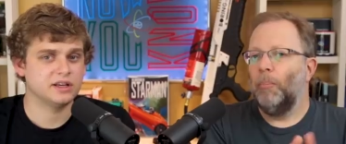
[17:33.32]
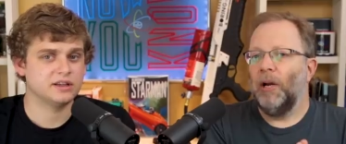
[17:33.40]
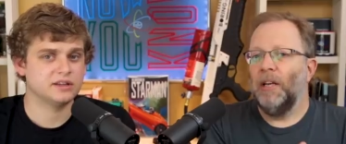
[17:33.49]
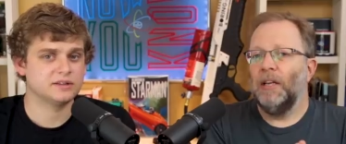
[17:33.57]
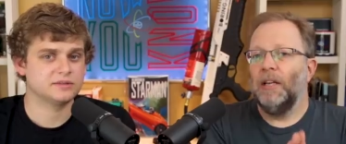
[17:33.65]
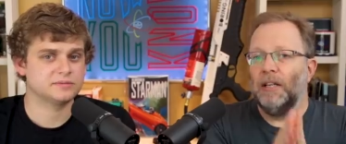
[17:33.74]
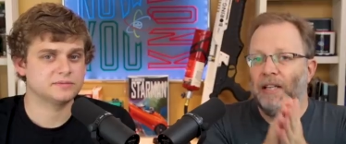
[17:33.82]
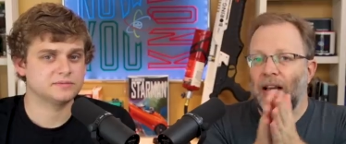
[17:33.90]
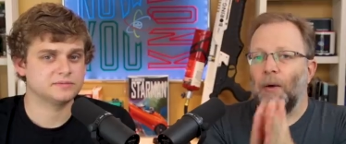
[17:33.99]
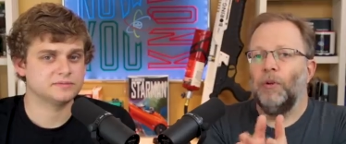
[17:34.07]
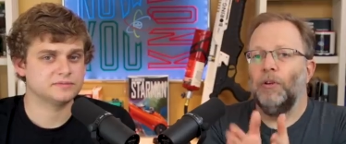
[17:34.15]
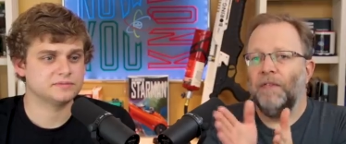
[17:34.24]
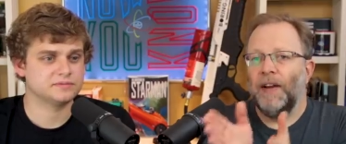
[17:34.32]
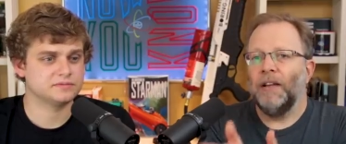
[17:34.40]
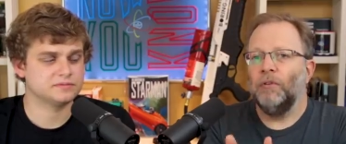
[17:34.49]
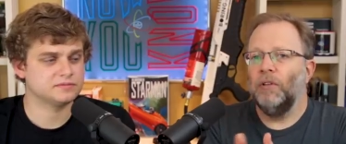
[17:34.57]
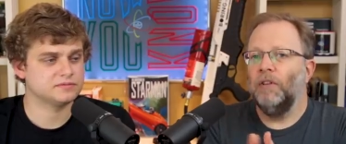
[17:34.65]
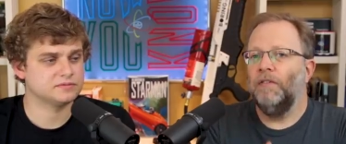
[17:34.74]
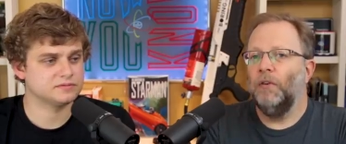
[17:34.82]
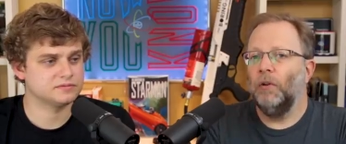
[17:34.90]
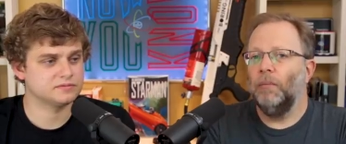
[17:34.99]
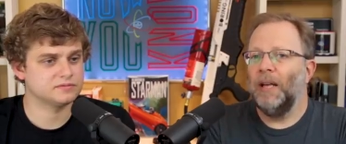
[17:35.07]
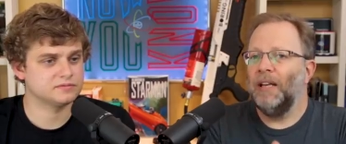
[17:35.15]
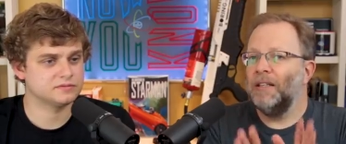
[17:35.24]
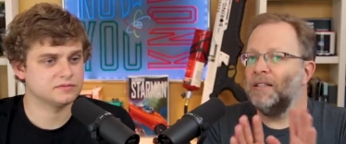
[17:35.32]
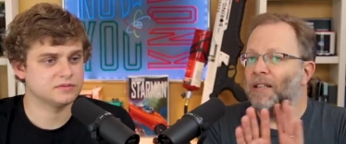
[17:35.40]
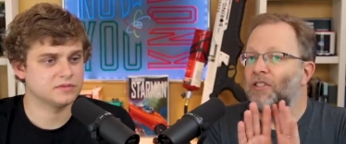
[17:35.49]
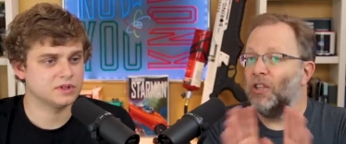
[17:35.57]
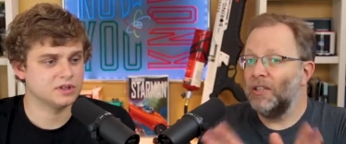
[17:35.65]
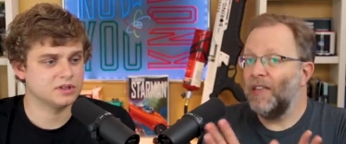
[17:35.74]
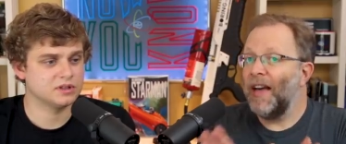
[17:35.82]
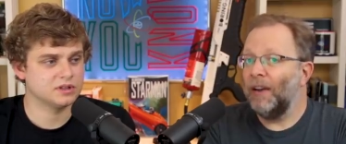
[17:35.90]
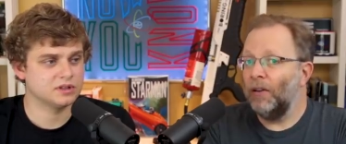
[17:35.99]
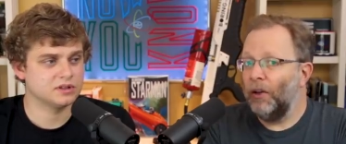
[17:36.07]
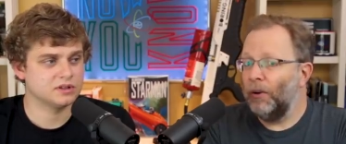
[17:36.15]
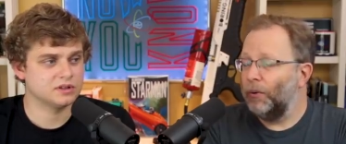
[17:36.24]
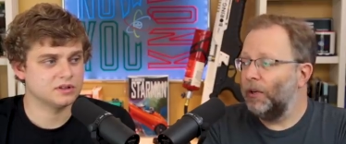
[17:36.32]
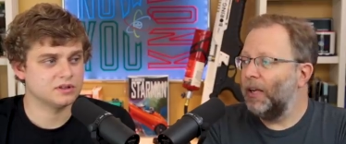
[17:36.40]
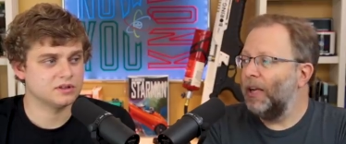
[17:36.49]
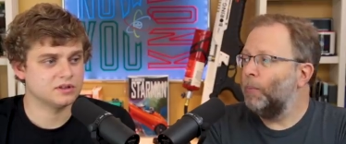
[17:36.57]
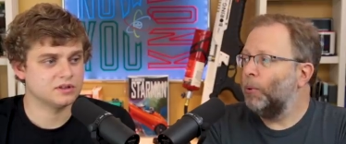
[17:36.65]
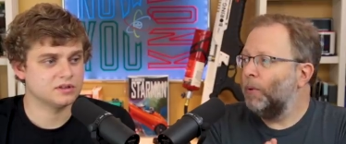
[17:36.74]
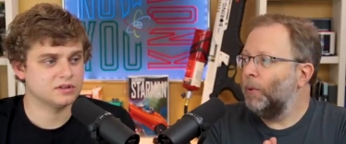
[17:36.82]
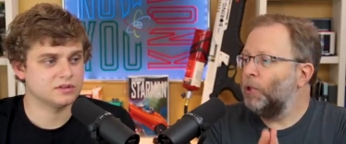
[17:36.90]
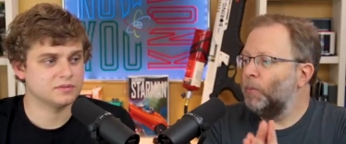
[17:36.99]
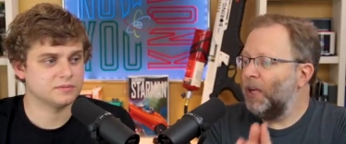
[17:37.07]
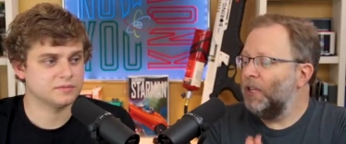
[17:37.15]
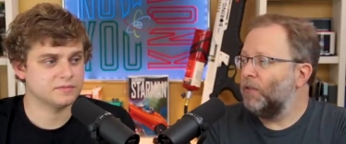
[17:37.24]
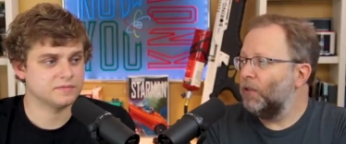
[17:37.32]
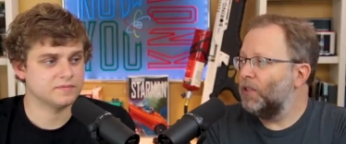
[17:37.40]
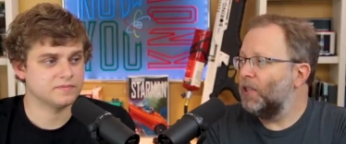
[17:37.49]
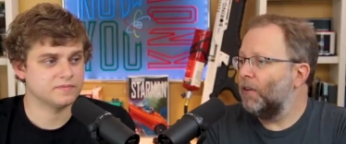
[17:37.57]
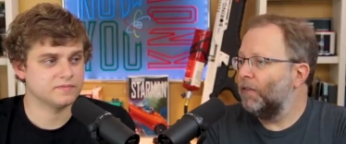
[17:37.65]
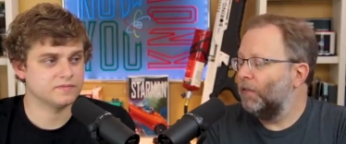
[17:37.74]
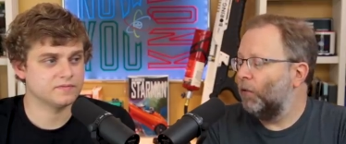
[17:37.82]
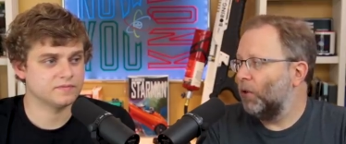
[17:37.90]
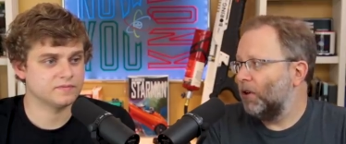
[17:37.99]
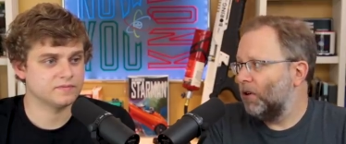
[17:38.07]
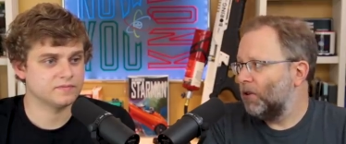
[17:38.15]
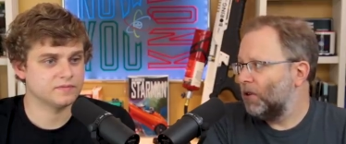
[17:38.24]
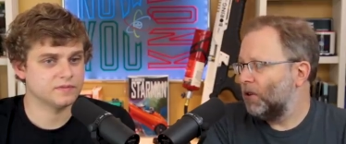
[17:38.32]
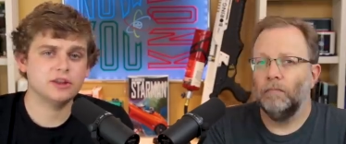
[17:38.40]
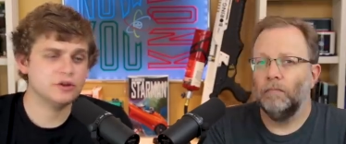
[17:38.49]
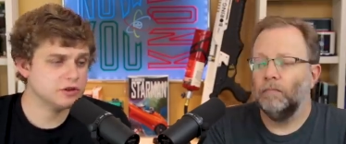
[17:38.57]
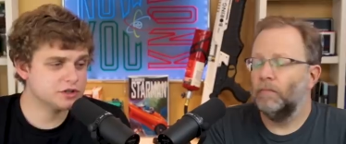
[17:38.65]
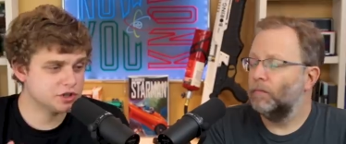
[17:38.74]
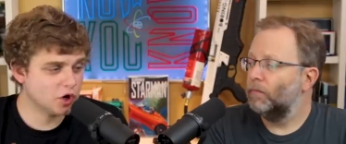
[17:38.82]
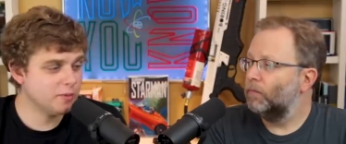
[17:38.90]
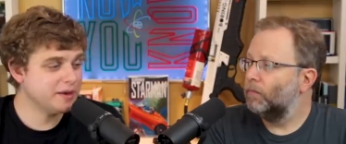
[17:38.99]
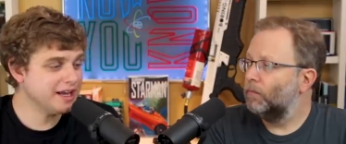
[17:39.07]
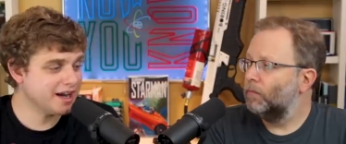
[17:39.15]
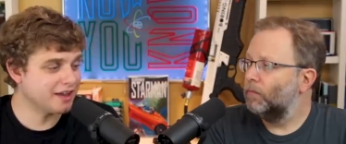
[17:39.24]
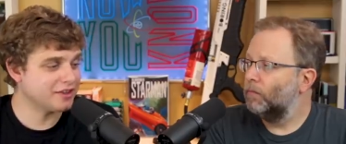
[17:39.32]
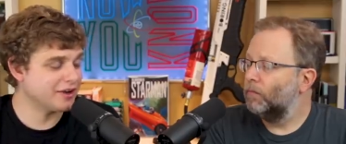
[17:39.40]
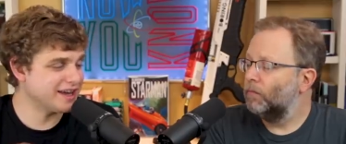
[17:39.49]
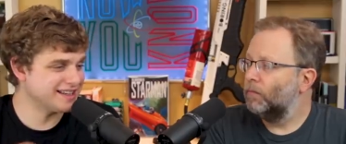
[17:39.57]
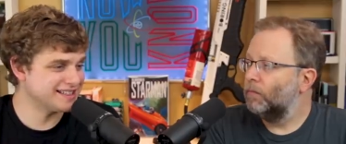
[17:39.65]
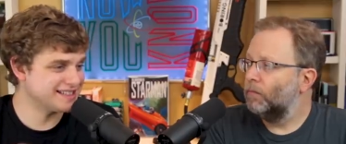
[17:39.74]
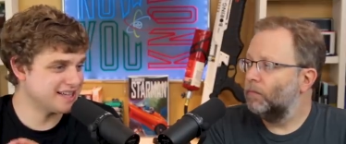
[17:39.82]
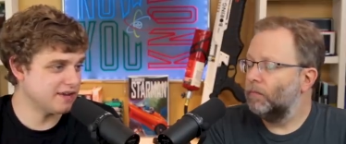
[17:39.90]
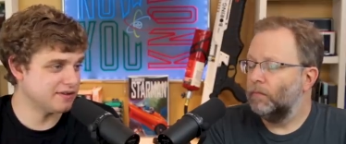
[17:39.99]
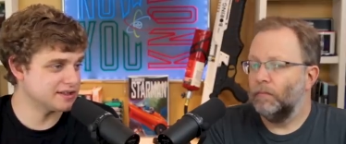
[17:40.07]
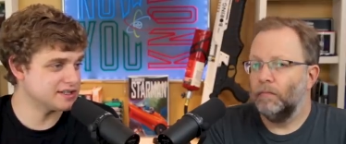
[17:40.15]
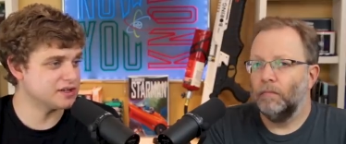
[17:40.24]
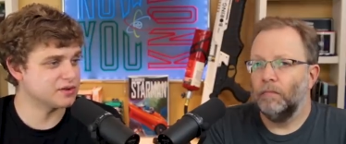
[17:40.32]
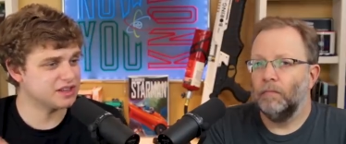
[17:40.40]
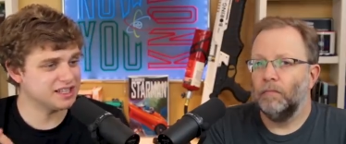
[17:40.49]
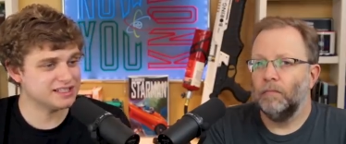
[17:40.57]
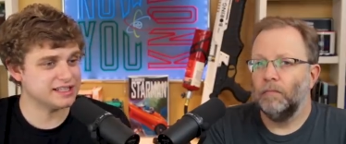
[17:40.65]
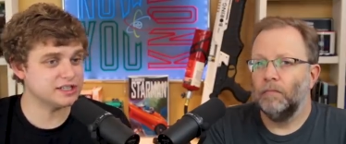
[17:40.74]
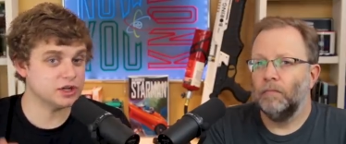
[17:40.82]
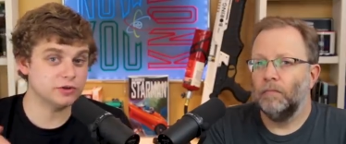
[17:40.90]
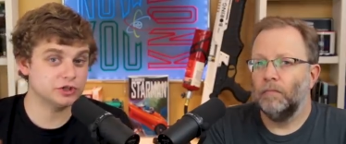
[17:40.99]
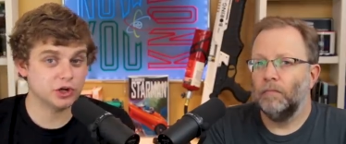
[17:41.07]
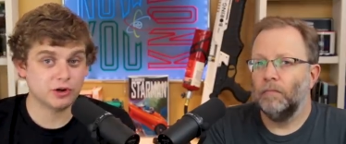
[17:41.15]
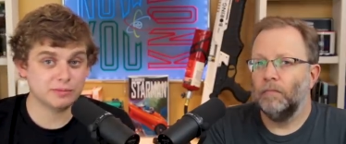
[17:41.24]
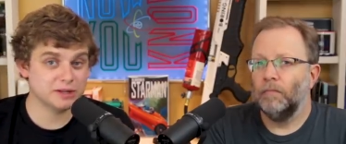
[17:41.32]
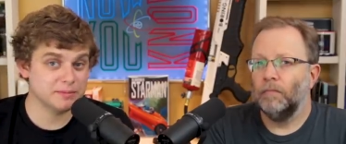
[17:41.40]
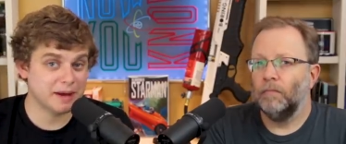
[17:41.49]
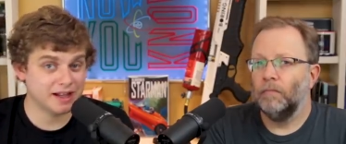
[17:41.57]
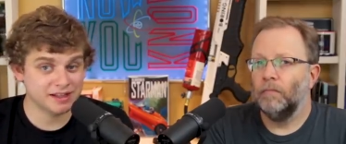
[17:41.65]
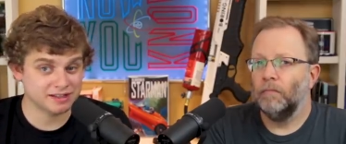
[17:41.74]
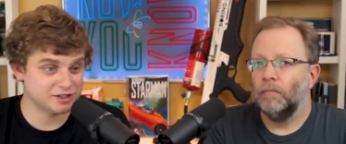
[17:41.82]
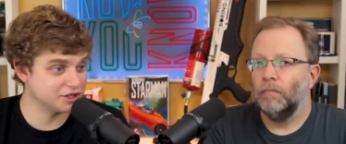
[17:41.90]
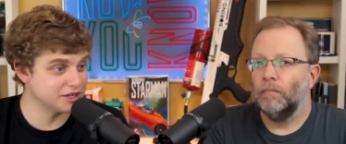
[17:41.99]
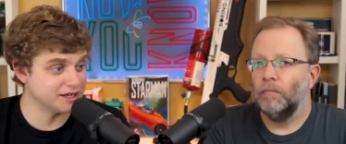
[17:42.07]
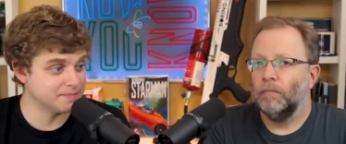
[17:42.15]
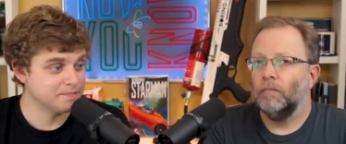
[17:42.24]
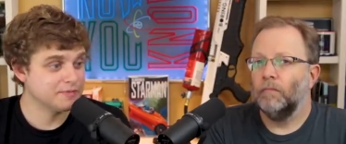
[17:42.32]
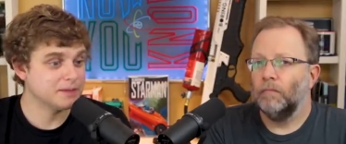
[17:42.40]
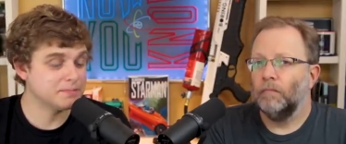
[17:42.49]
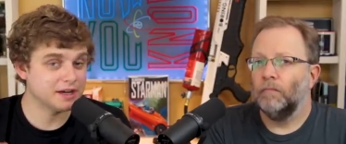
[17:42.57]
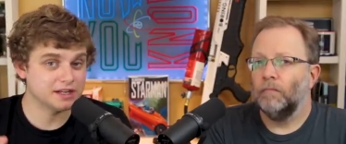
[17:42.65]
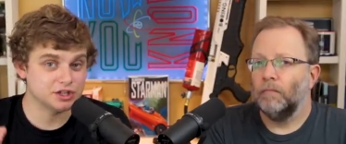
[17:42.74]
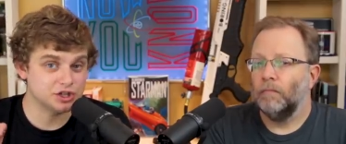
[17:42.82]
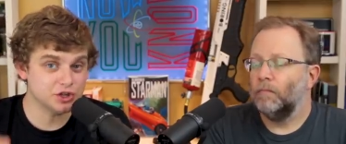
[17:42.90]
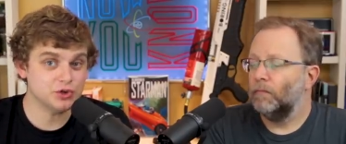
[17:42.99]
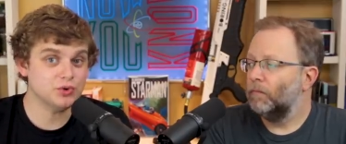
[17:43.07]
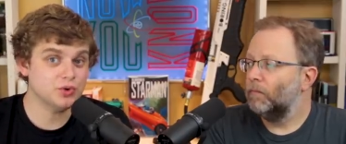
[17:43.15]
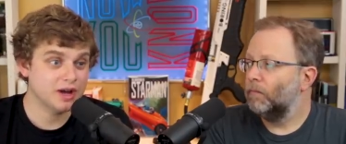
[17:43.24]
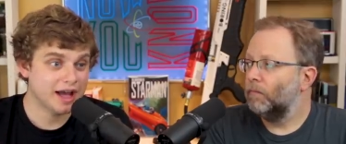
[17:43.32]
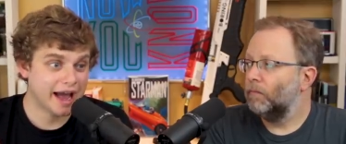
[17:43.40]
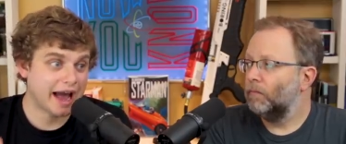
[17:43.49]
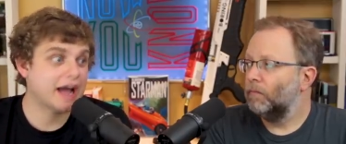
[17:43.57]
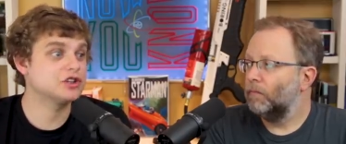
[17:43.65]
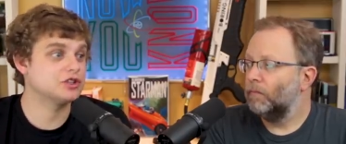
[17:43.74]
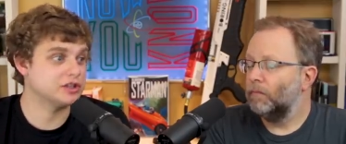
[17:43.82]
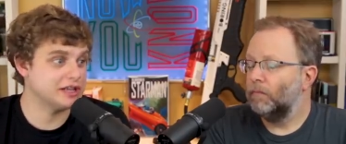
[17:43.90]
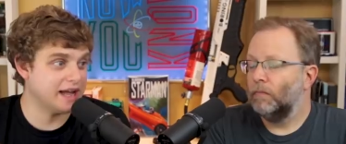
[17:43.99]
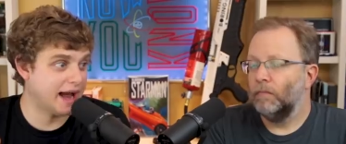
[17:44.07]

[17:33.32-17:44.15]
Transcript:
Speaker 1: But yeah, when you factor in the fuel and maintenance and just that alone, it pretty much pays for itself in four years.
Speaker 2: And there are so many other hidden savings, you know, things that don't show up on the balance sheet, but do actually